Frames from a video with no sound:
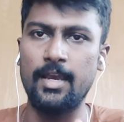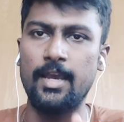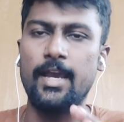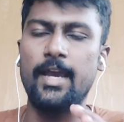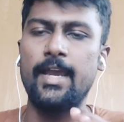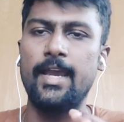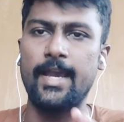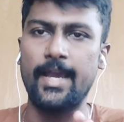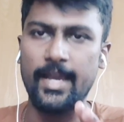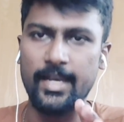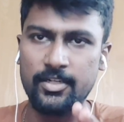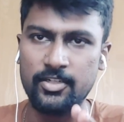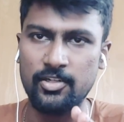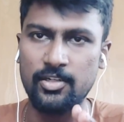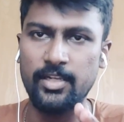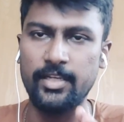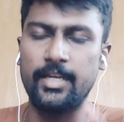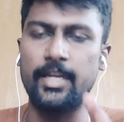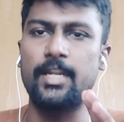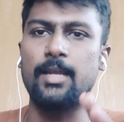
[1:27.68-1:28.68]
I
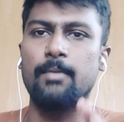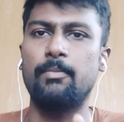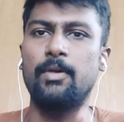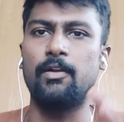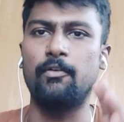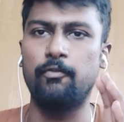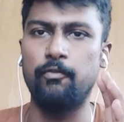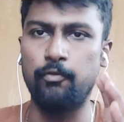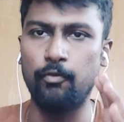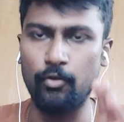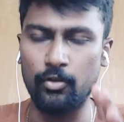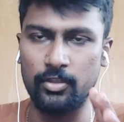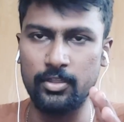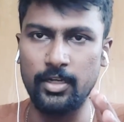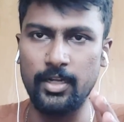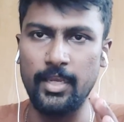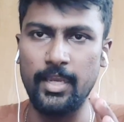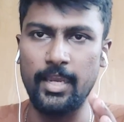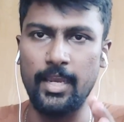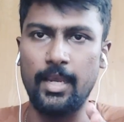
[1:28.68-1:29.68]
actually get up at
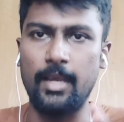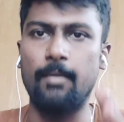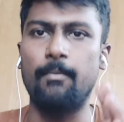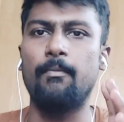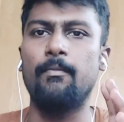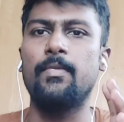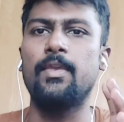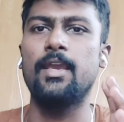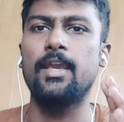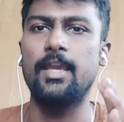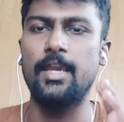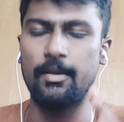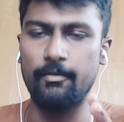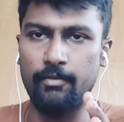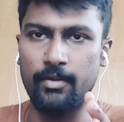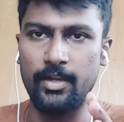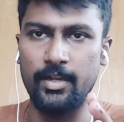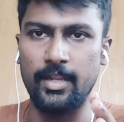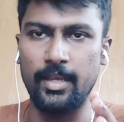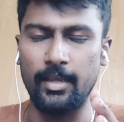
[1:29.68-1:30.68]
4:30 a.m.
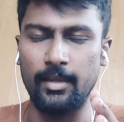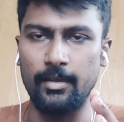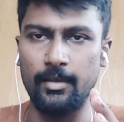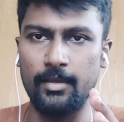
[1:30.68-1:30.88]
every day.